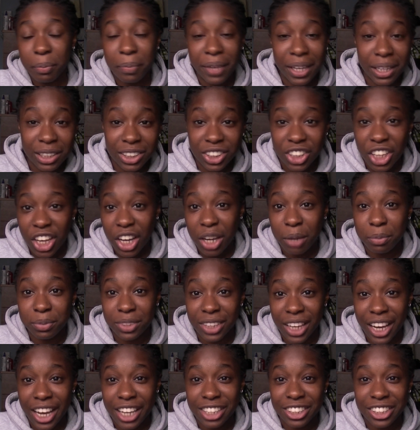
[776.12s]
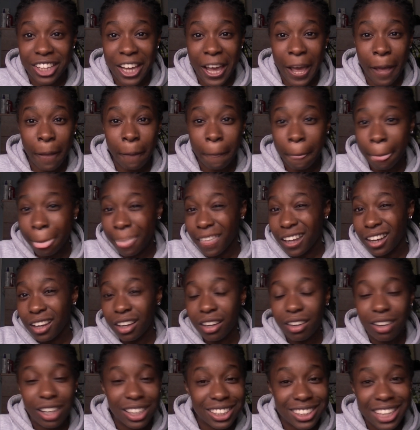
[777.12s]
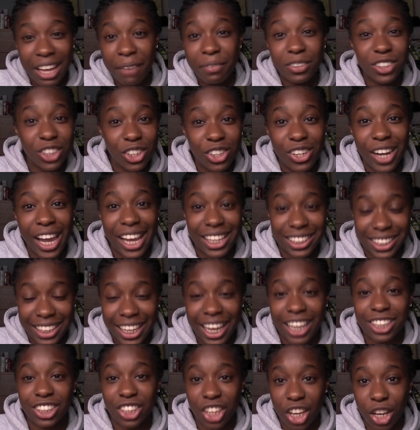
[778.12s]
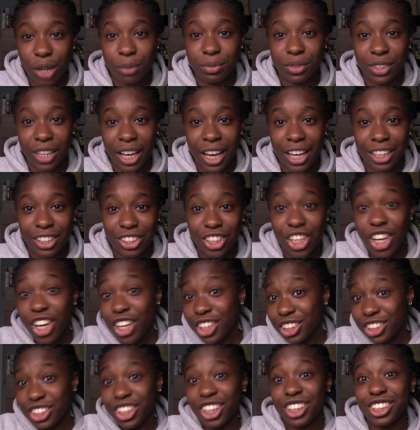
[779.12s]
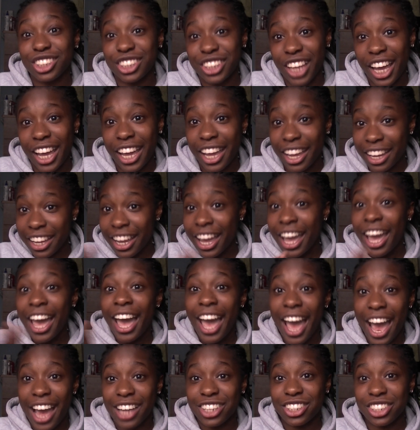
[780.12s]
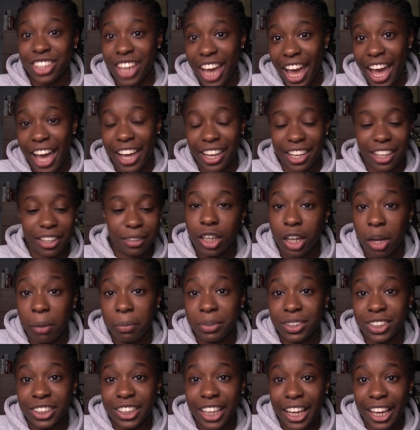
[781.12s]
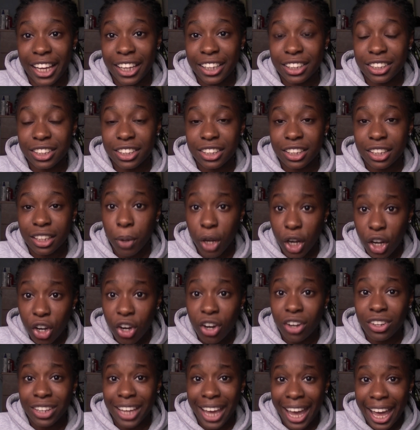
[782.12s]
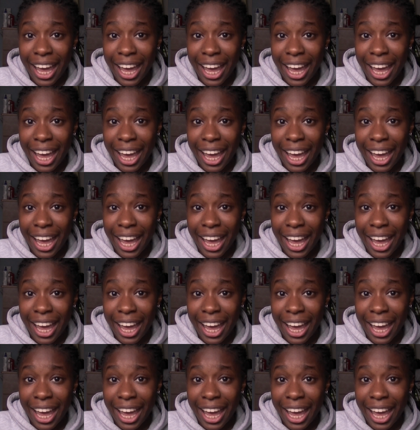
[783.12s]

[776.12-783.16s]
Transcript: being circumcised, yeah? It's never too late to get circumcised. Just saying hashtag. Number six, pulling on